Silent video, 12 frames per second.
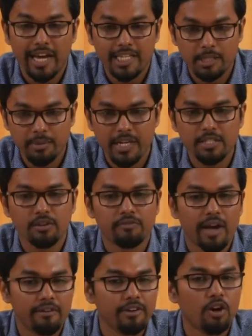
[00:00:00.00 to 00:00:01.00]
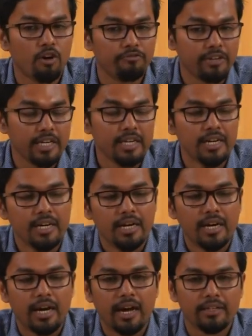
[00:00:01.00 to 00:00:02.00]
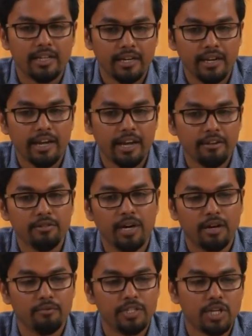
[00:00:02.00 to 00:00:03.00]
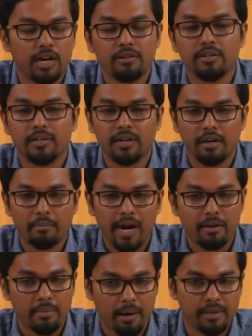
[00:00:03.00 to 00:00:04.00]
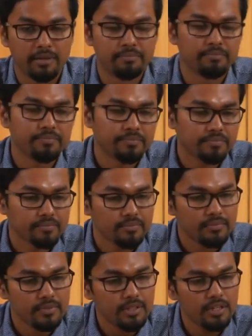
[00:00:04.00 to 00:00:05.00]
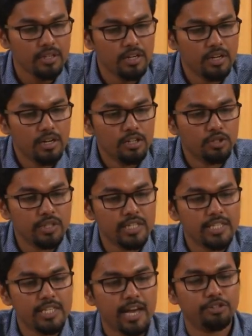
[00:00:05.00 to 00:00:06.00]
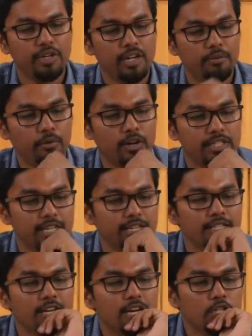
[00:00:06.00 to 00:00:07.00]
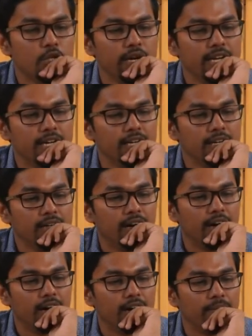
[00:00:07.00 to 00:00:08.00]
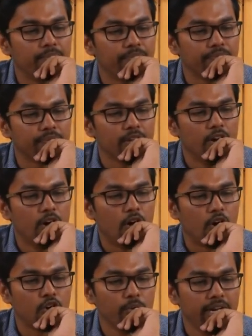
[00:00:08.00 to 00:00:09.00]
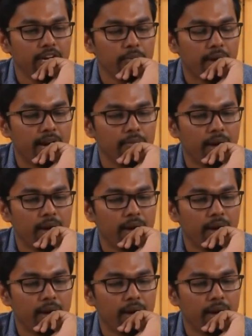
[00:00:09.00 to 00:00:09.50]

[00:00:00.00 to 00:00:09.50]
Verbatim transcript: experience of having coffee and then again uh, we start uh, mind mapping so this is actually a process so in a automatic mind